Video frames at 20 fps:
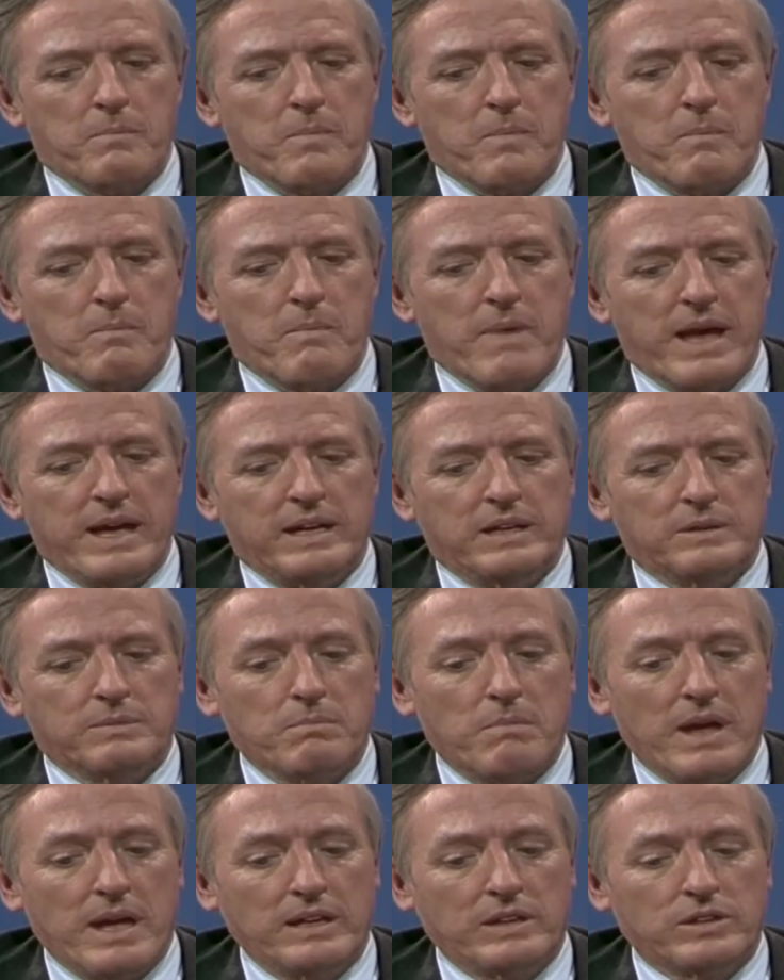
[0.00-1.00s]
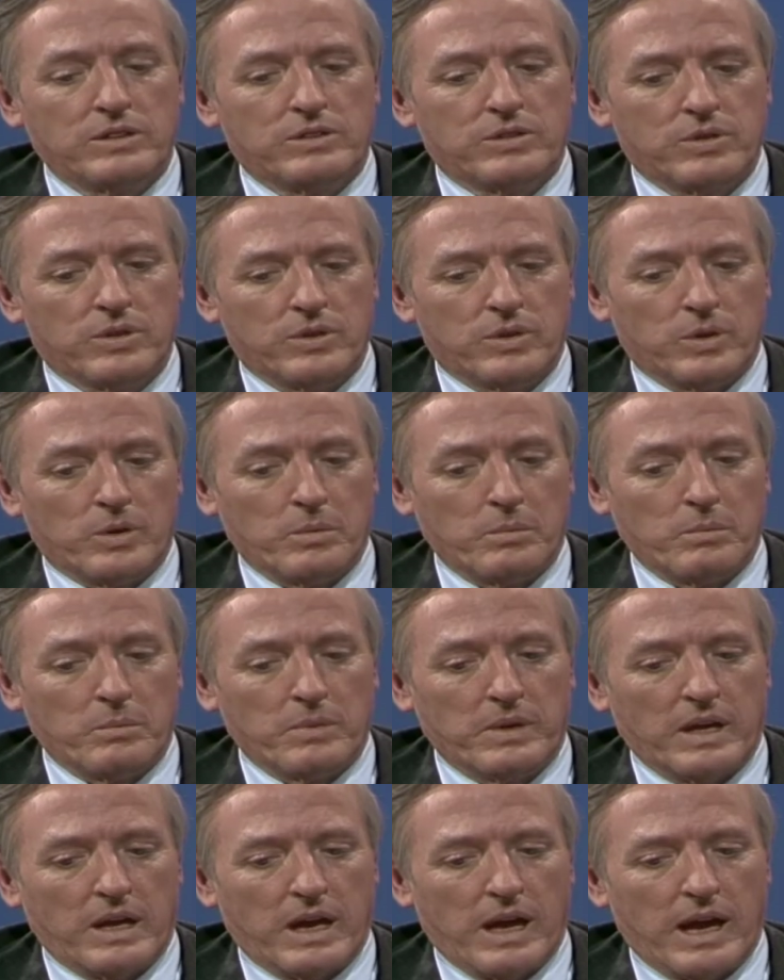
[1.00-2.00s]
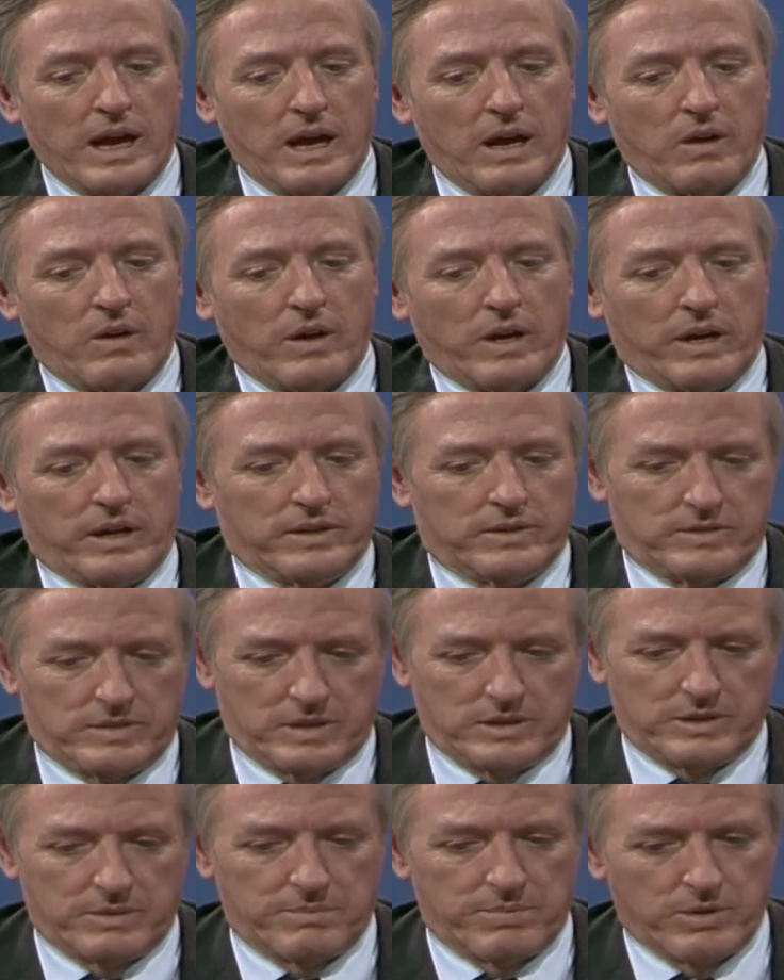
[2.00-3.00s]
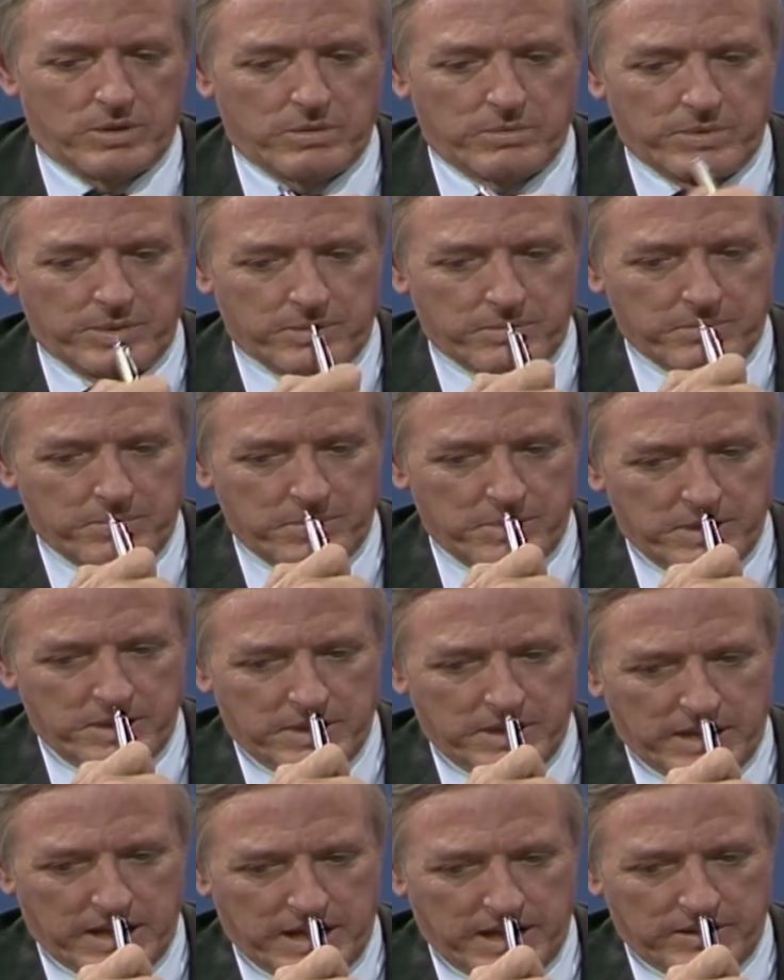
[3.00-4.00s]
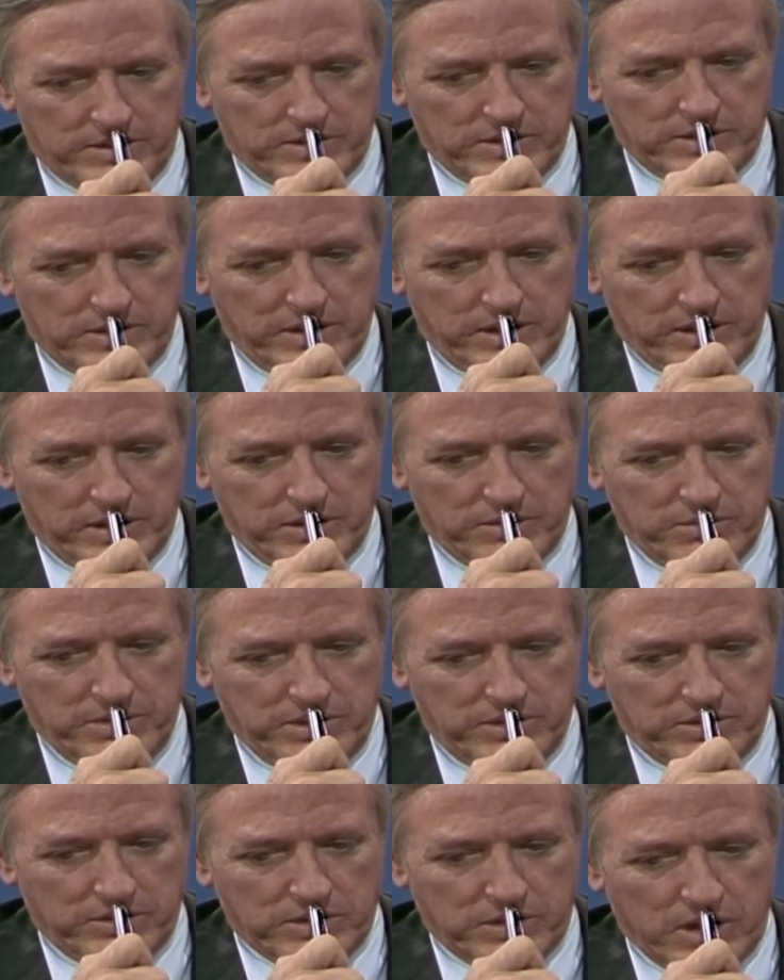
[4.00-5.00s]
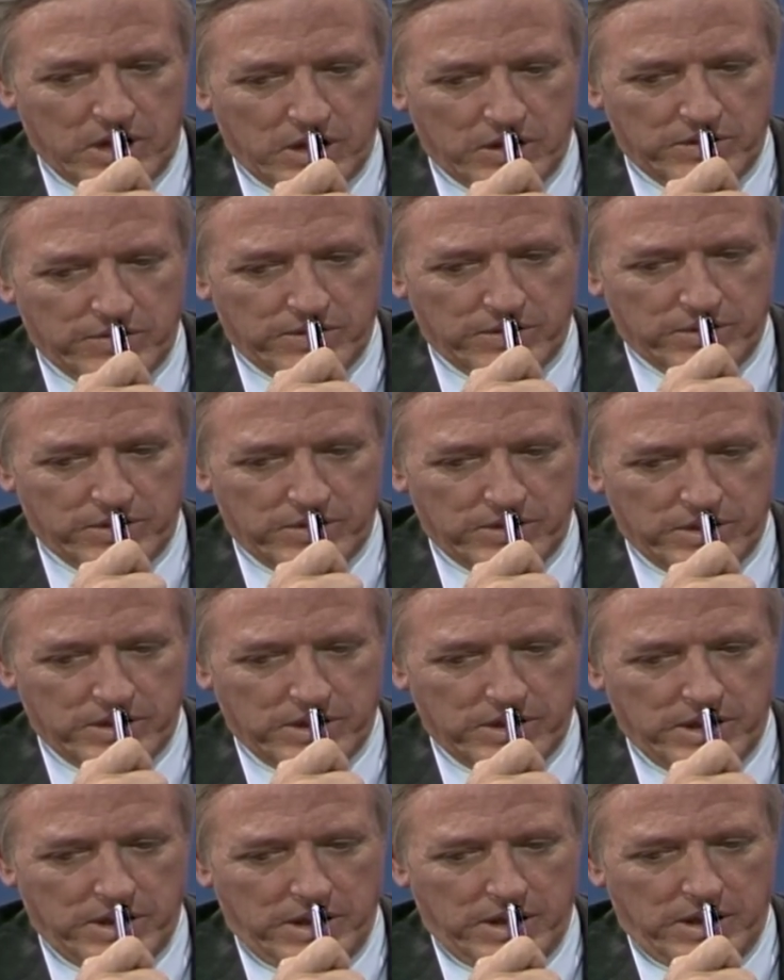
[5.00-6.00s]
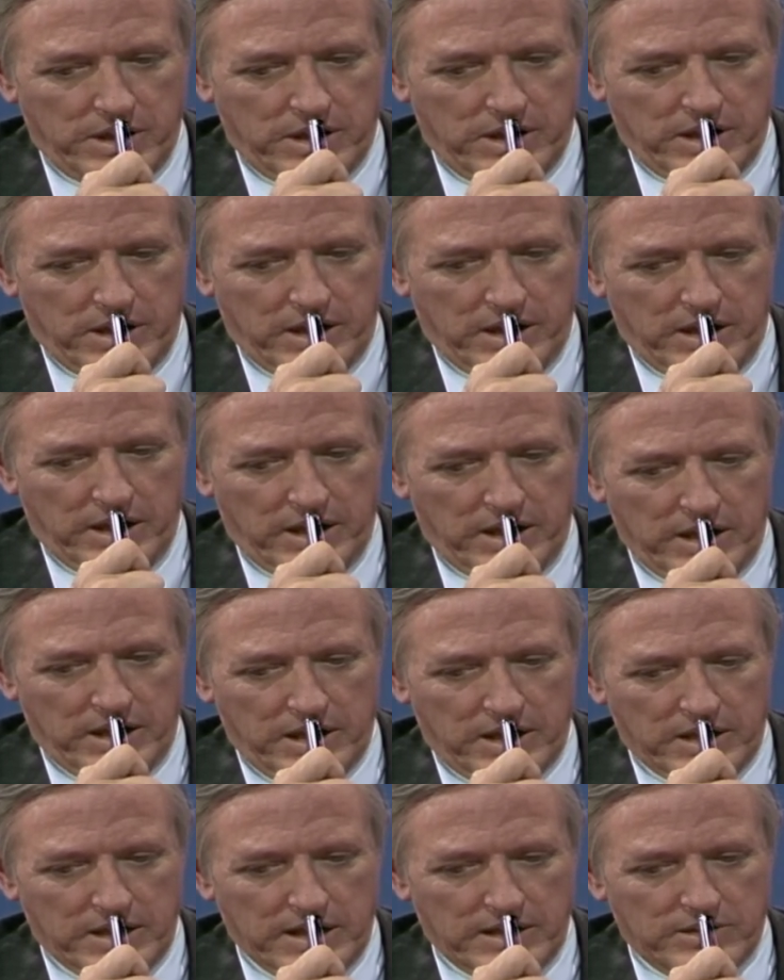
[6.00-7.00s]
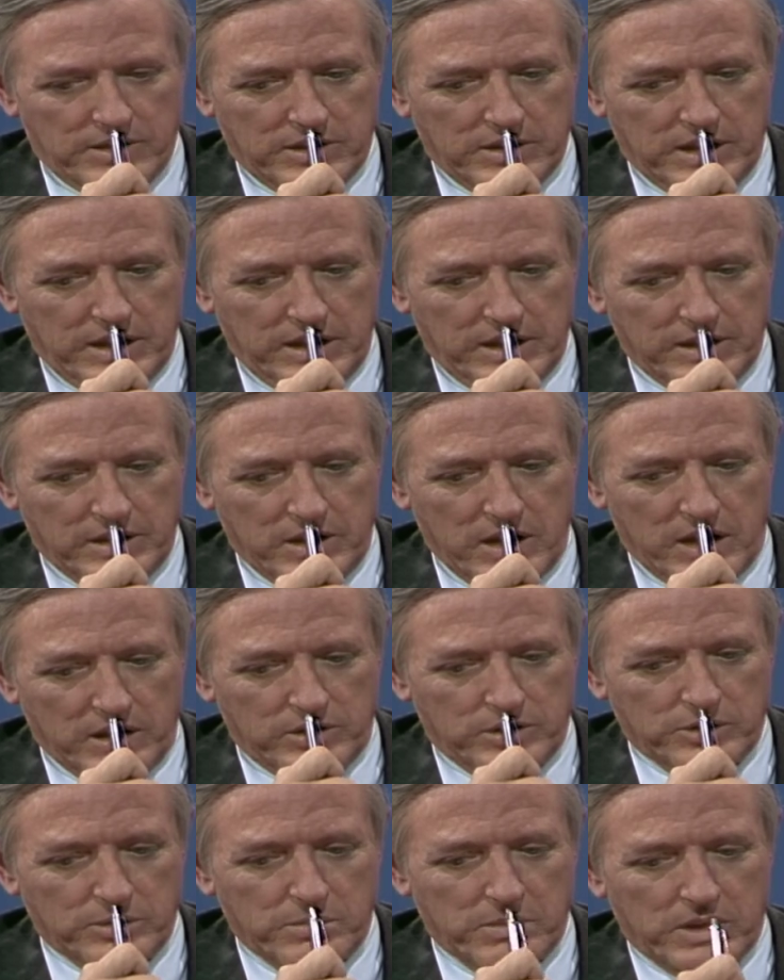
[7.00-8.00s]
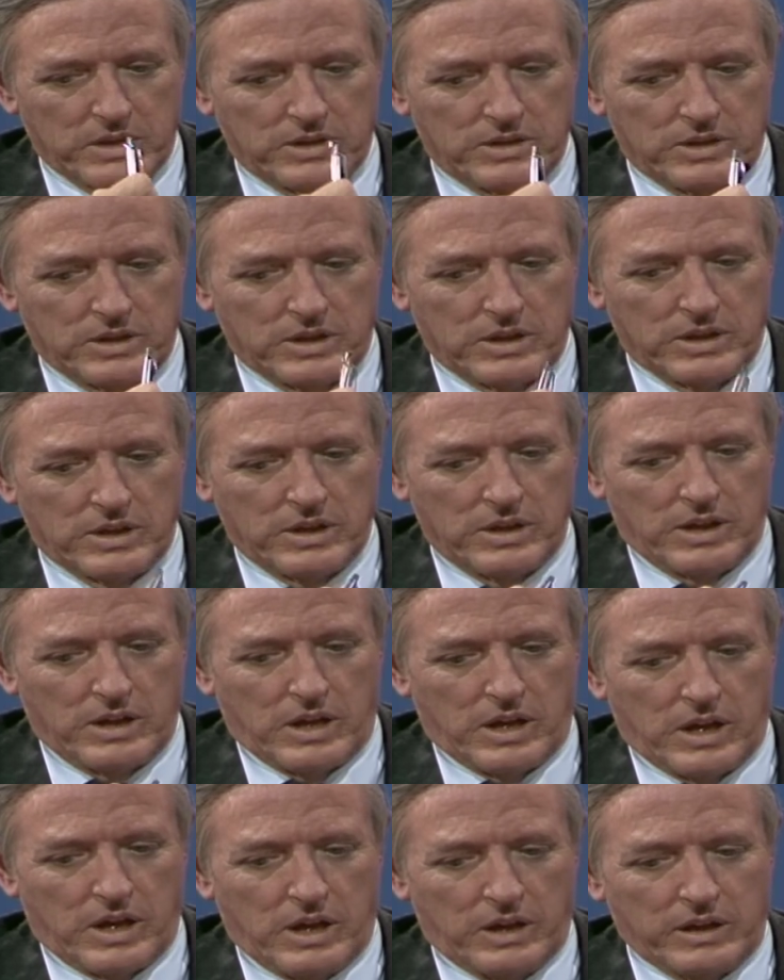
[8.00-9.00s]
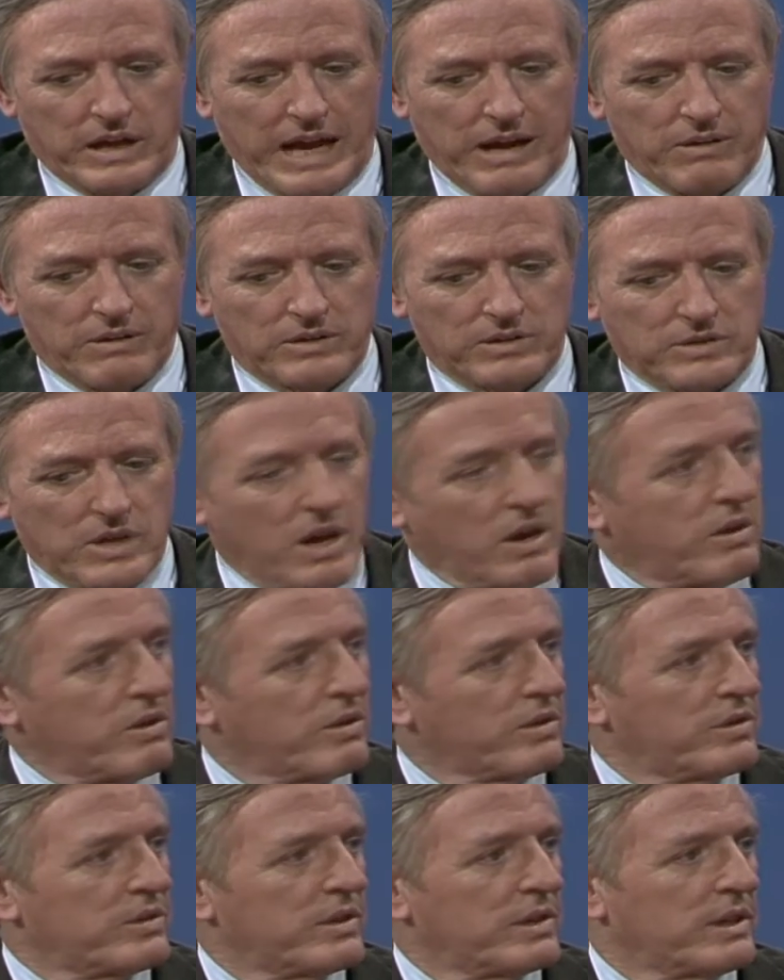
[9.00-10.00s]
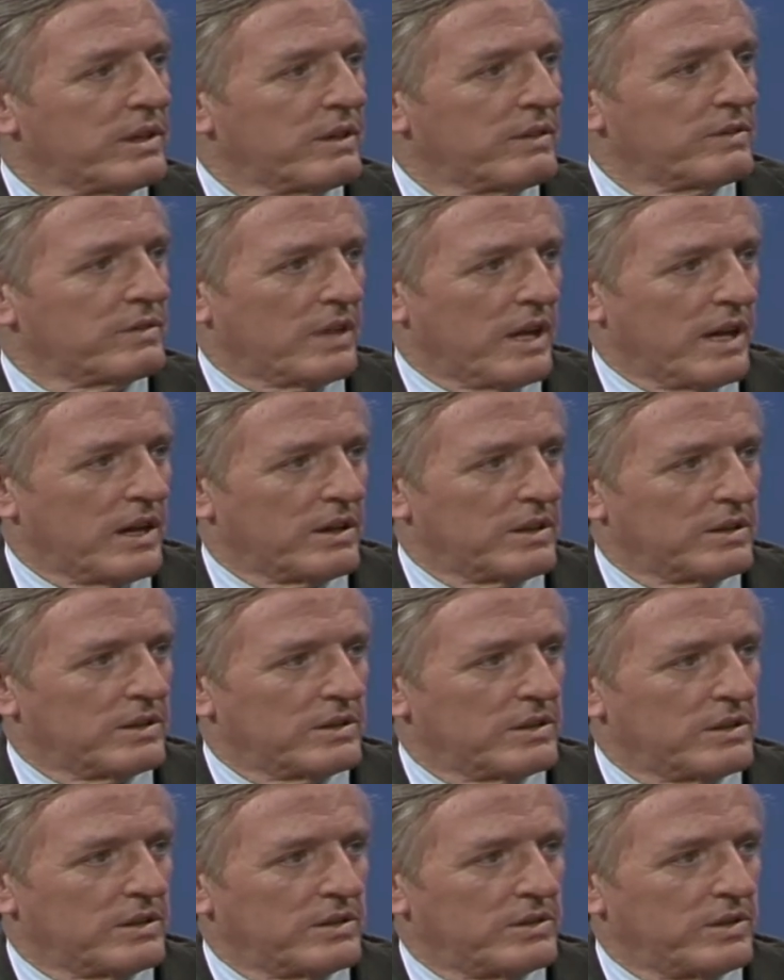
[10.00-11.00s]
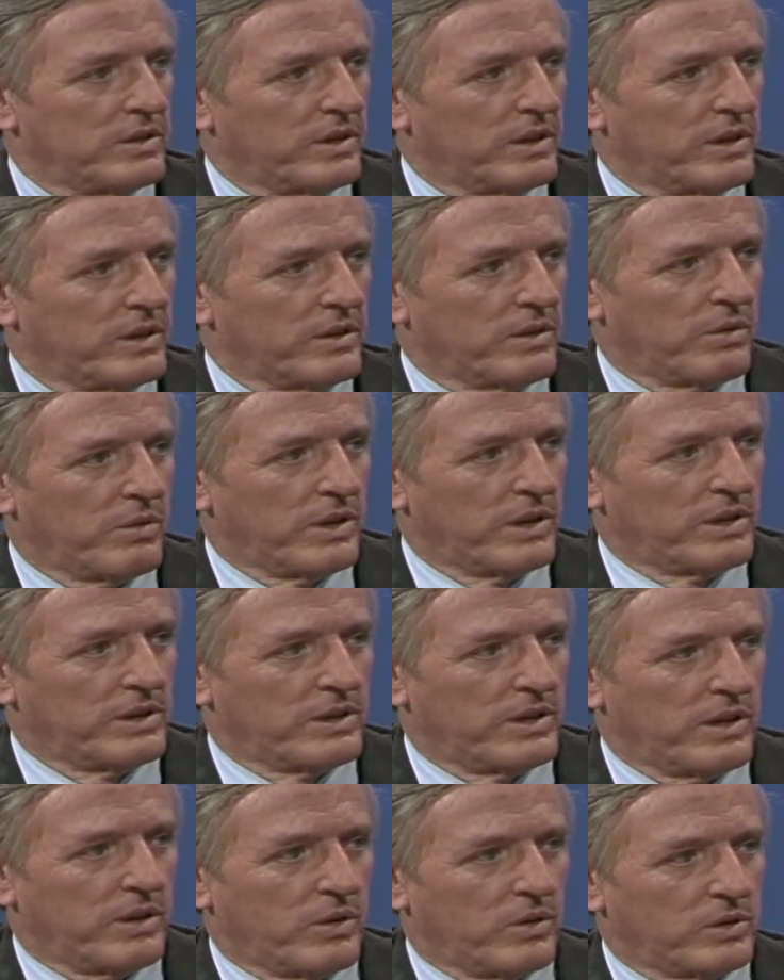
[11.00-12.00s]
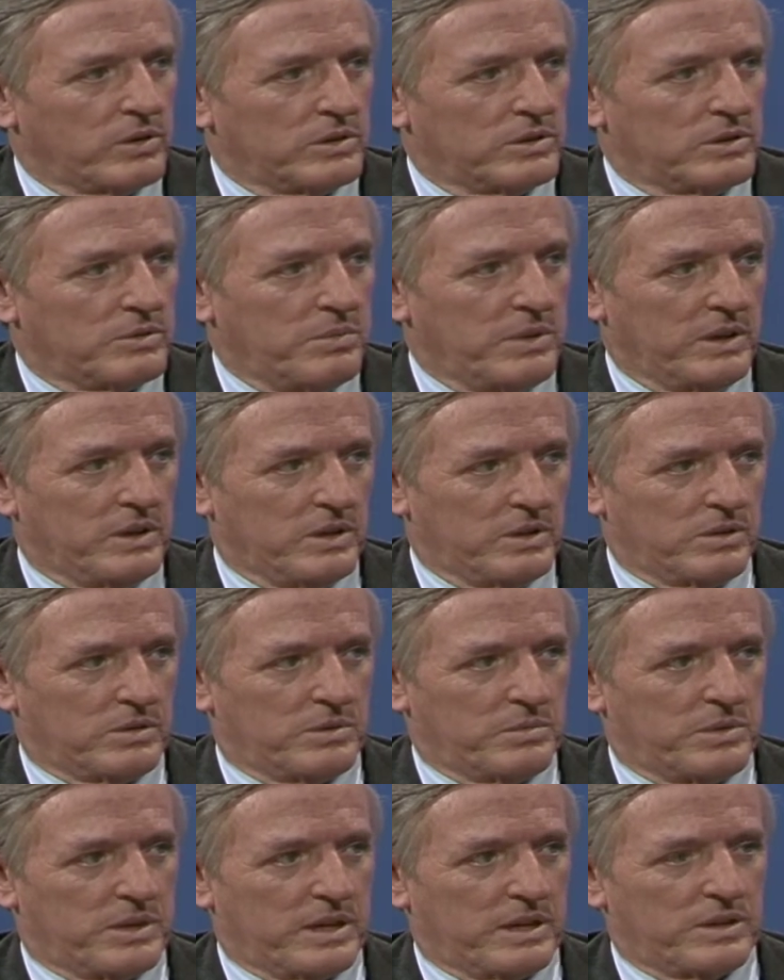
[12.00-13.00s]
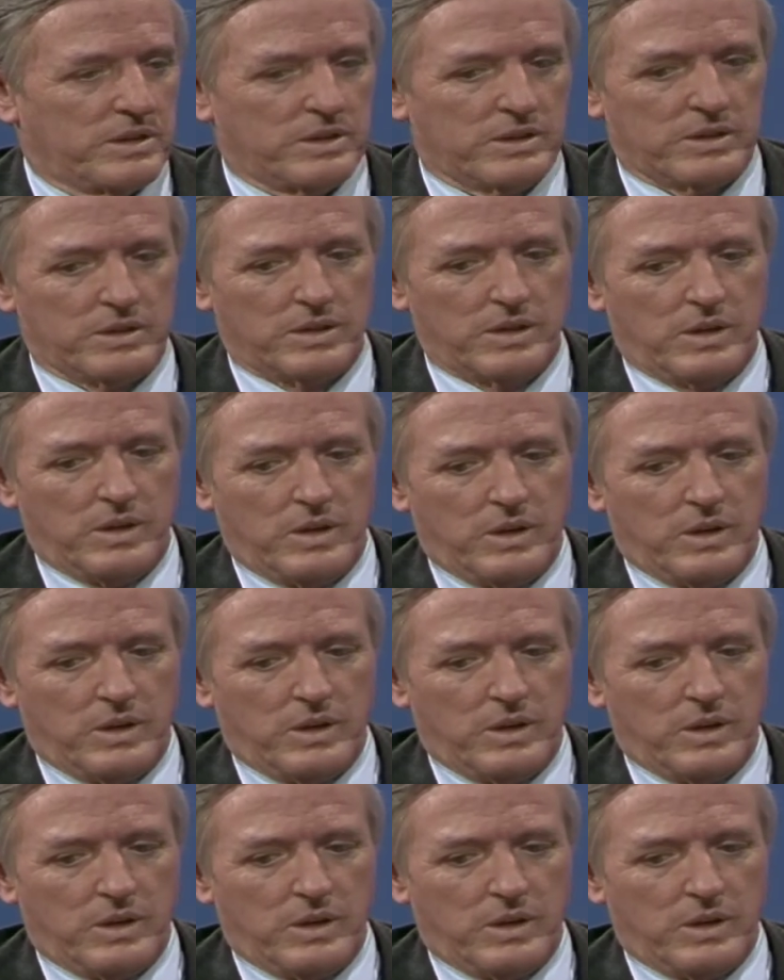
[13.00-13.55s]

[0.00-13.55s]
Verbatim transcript: might, might the term carry such opprobrium as it did in the recent controversy in designated not so much uh, an aristocracy of talent concerning which there ought to be no objection,